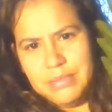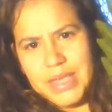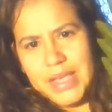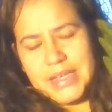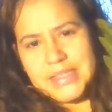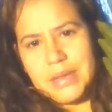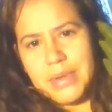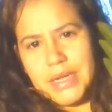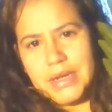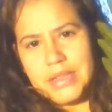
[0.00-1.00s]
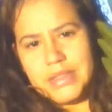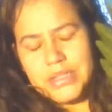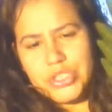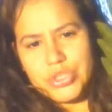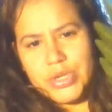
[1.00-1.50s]
because I'm going to need
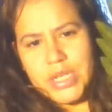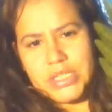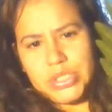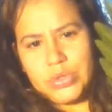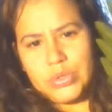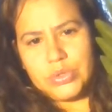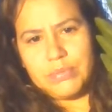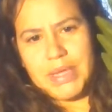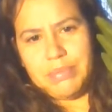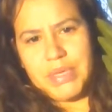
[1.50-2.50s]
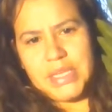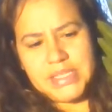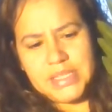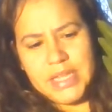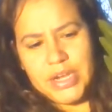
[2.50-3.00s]
this string to hold my
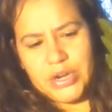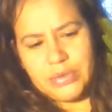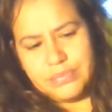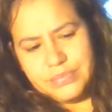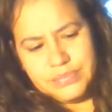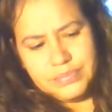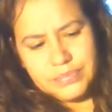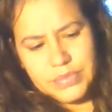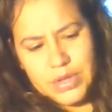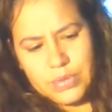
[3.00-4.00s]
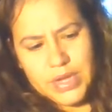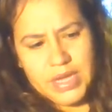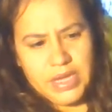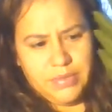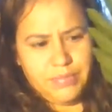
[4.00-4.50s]
piece later.
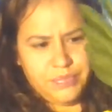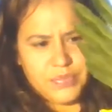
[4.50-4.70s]
Okay?